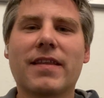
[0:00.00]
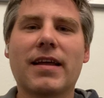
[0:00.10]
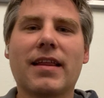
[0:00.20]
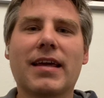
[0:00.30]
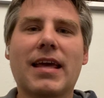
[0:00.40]

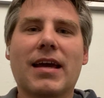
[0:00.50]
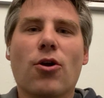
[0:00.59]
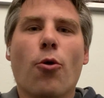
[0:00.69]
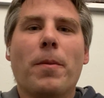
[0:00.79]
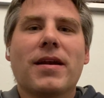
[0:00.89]
that like it
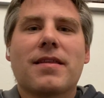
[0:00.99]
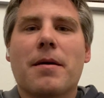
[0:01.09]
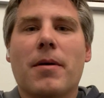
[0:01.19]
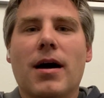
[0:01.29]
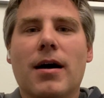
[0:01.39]
opened
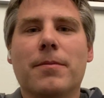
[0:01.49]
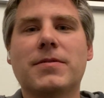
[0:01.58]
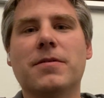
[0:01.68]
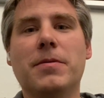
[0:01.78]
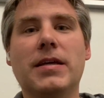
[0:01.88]
them up
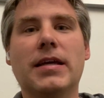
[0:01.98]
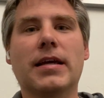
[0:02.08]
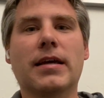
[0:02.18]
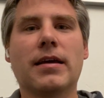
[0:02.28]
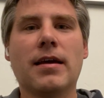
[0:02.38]
to
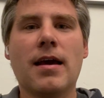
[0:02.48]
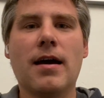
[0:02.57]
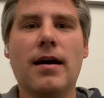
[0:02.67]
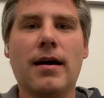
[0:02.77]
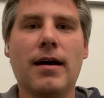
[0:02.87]
being
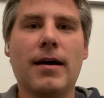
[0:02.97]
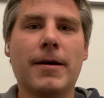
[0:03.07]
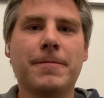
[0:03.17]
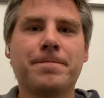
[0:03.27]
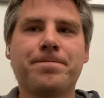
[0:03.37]

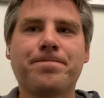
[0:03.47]
to